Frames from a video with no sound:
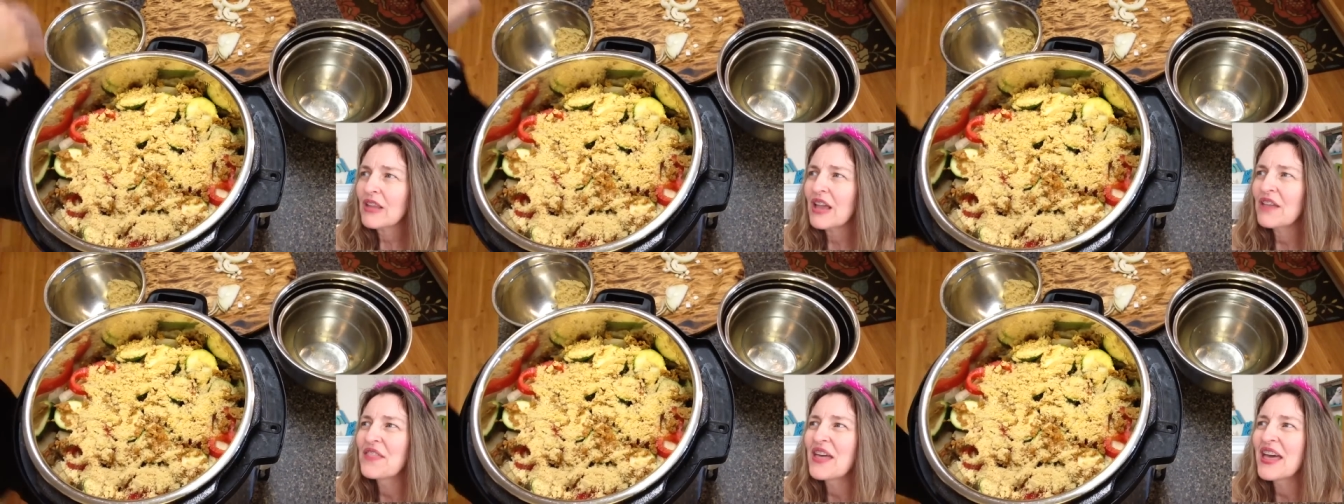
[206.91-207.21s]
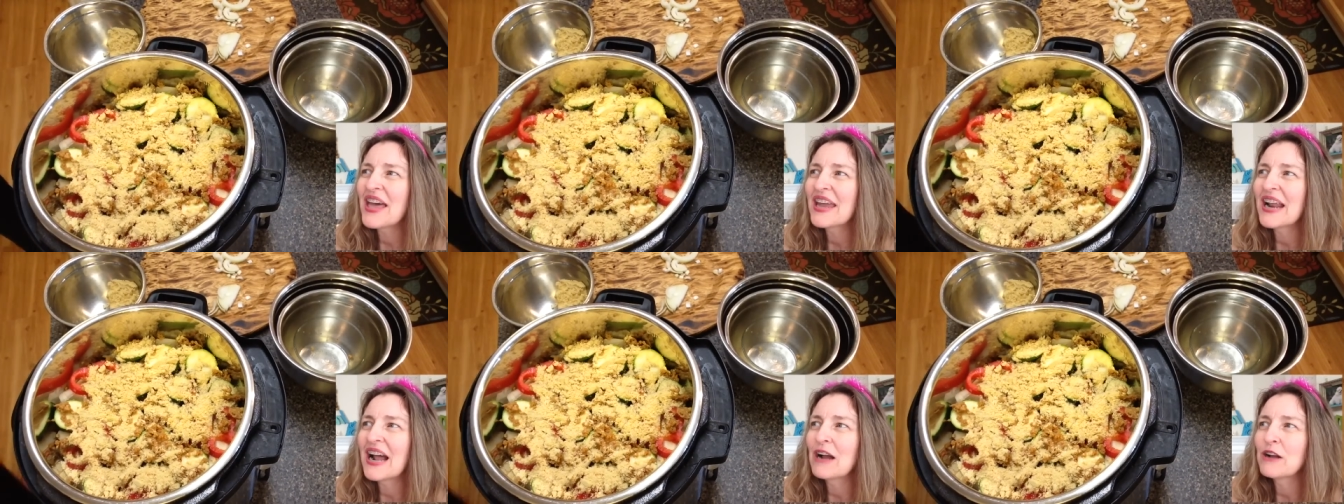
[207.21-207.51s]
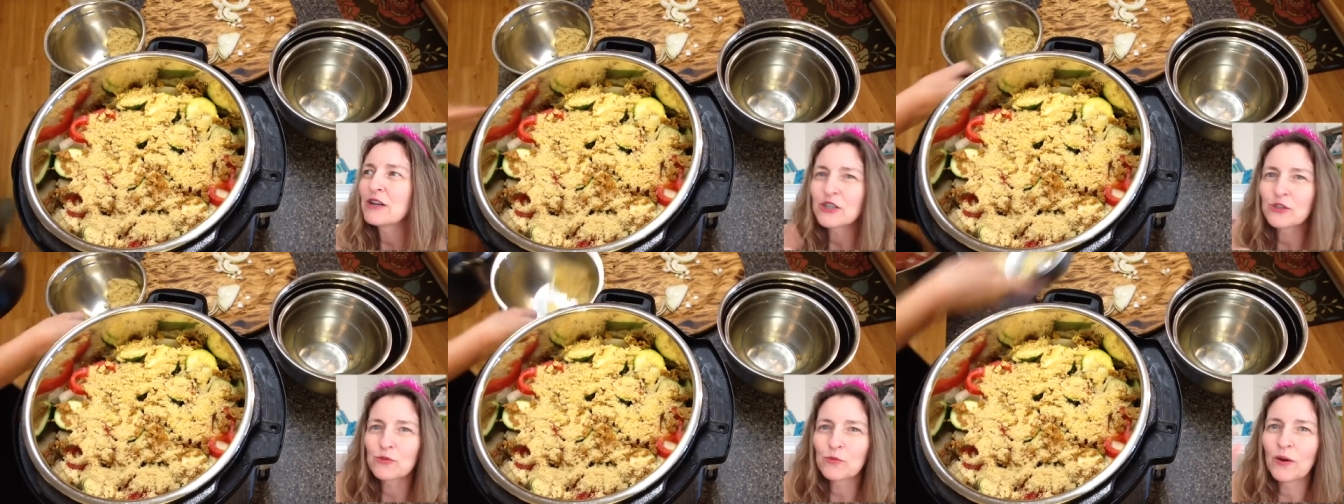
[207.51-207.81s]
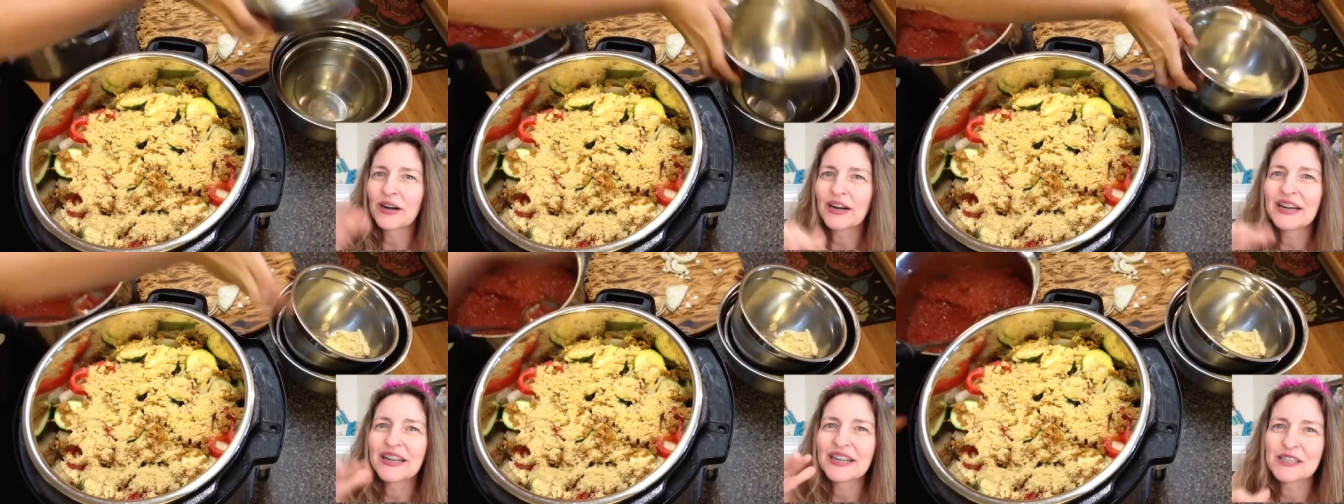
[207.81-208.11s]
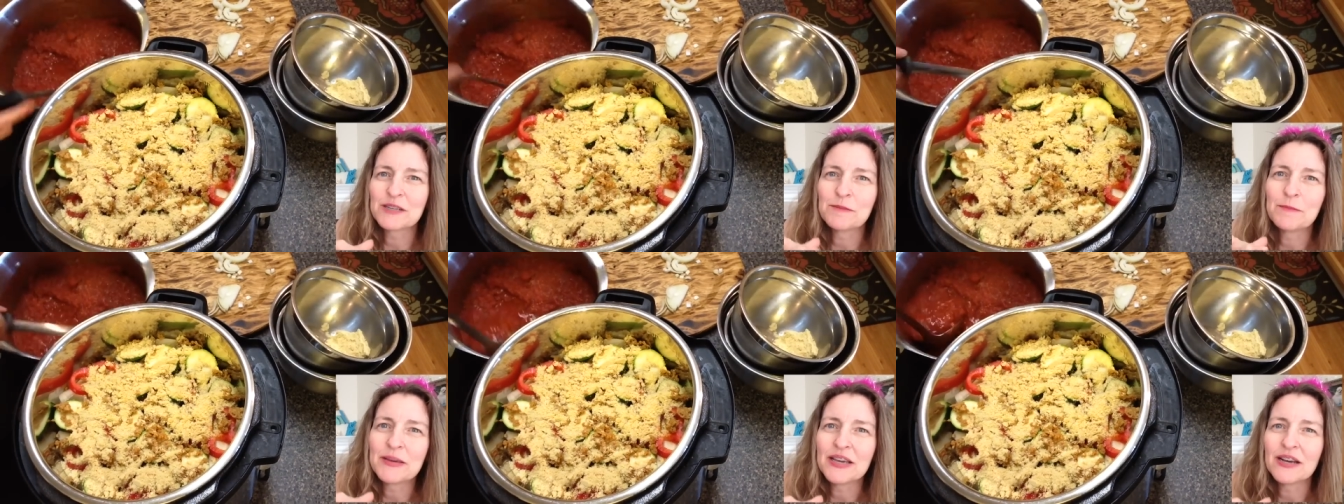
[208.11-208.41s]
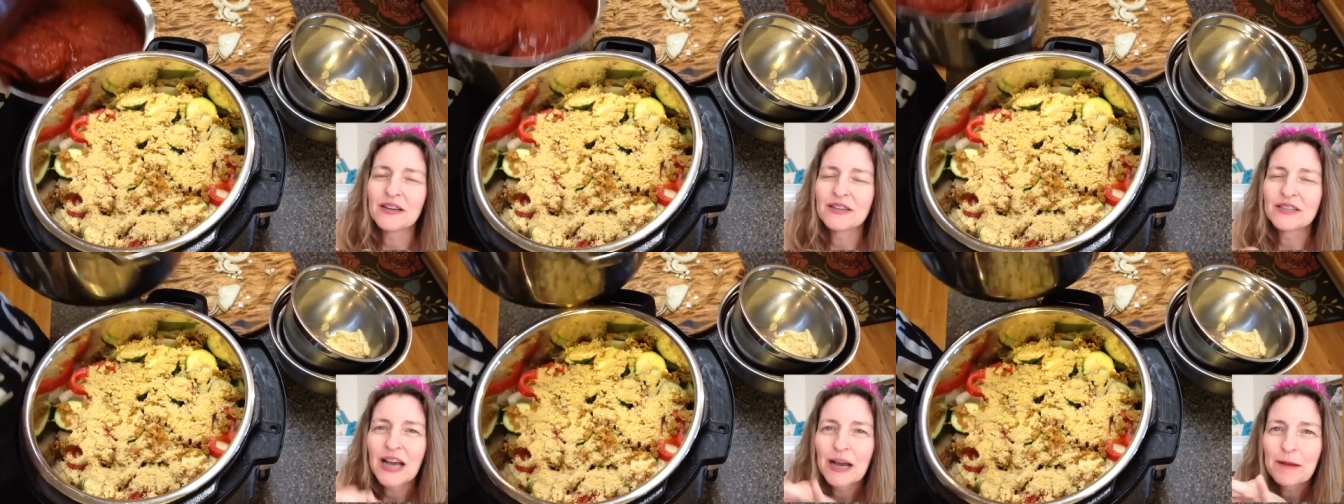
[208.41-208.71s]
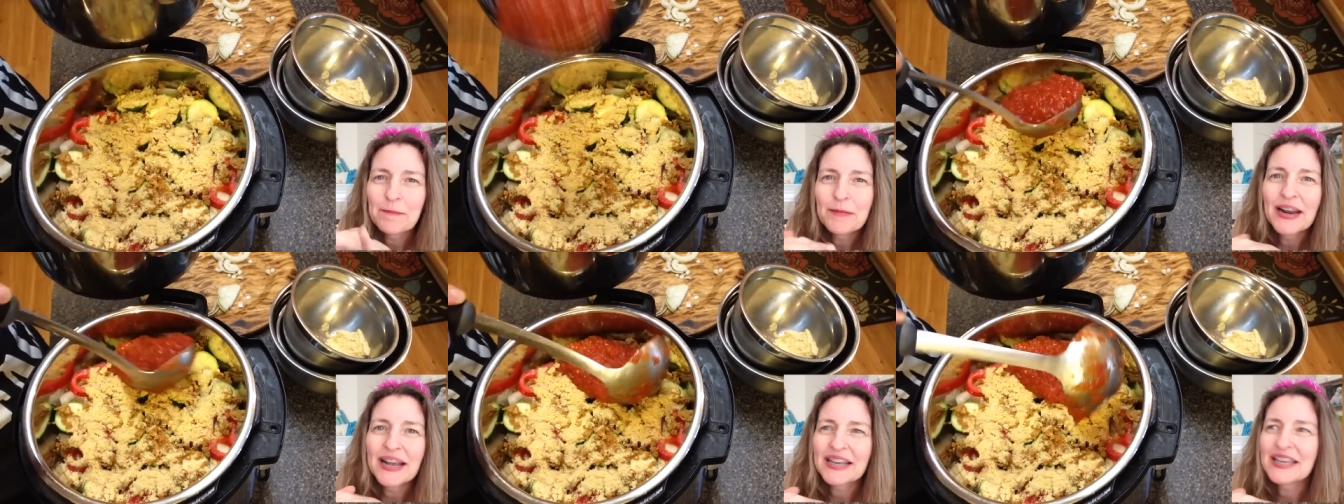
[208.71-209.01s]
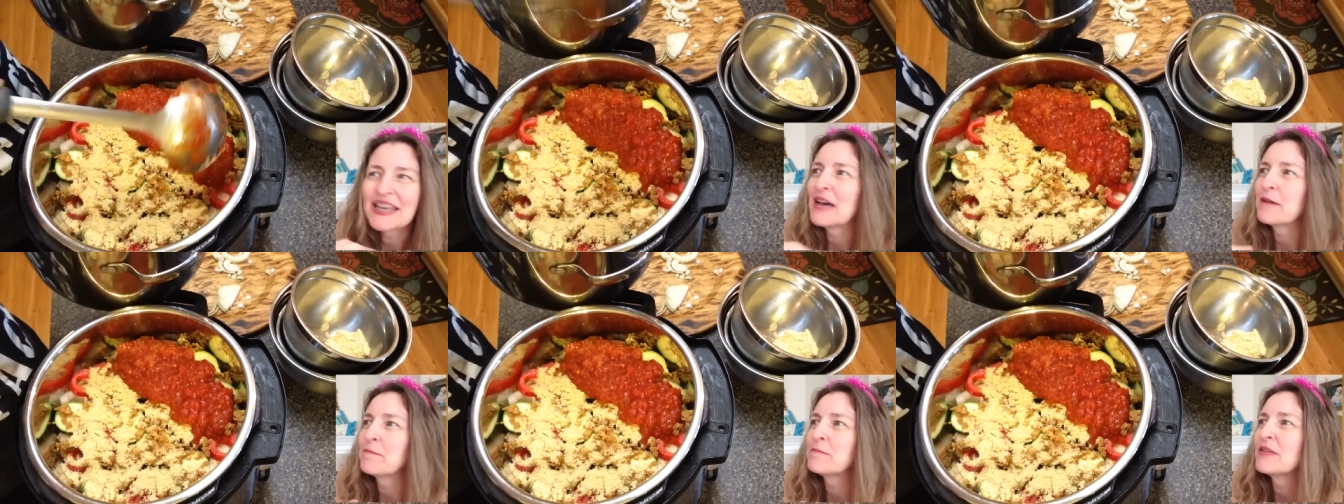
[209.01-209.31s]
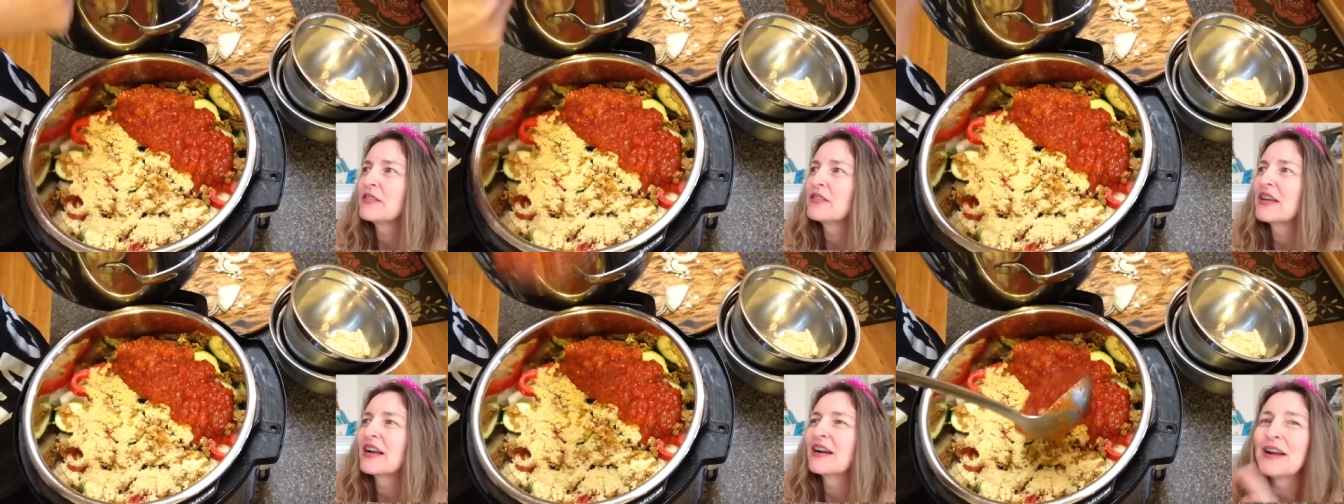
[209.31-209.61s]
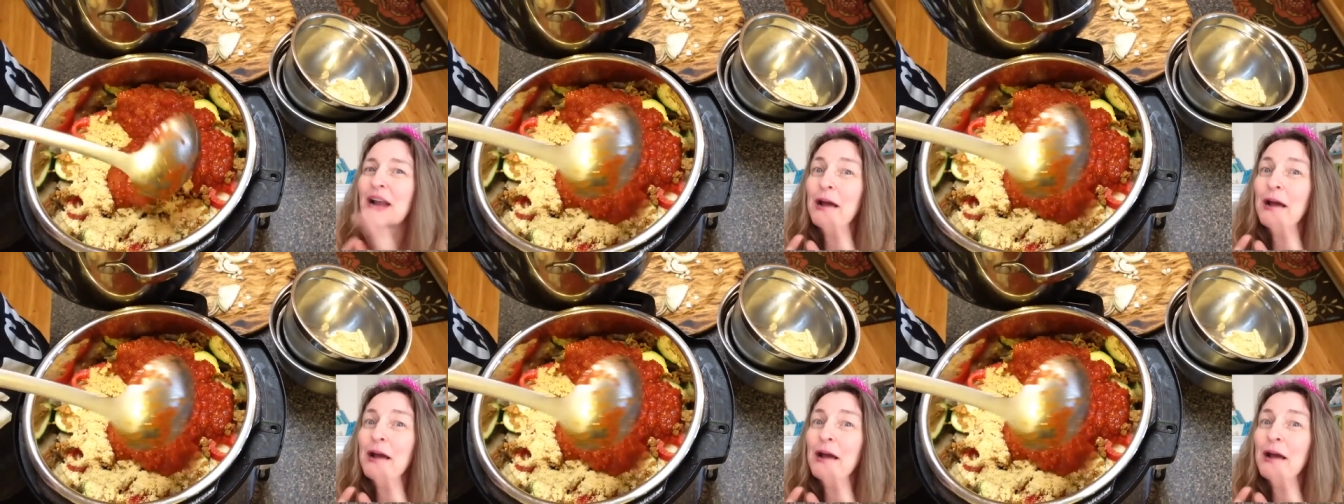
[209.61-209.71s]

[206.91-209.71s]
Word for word: that I just wanted it to be on top and I kept it there.